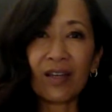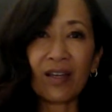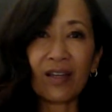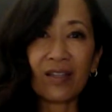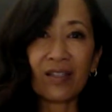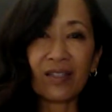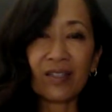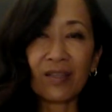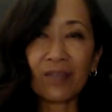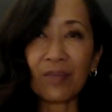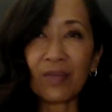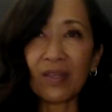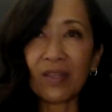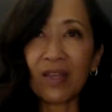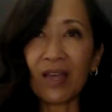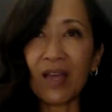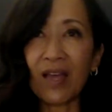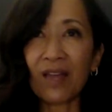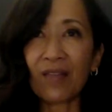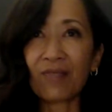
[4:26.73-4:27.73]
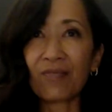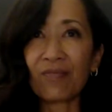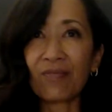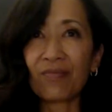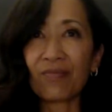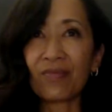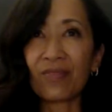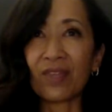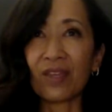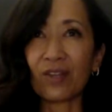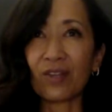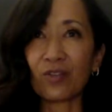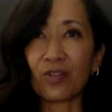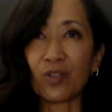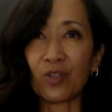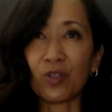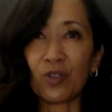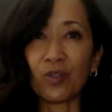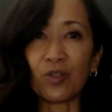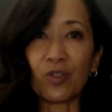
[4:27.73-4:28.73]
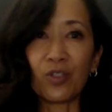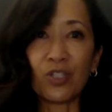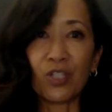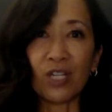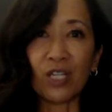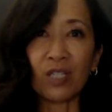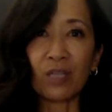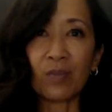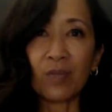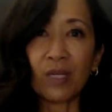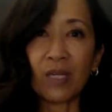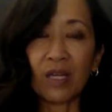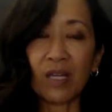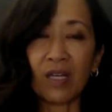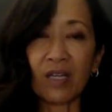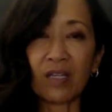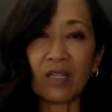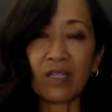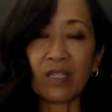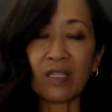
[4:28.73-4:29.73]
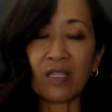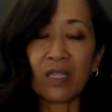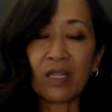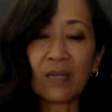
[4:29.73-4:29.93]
something that they'll do, just because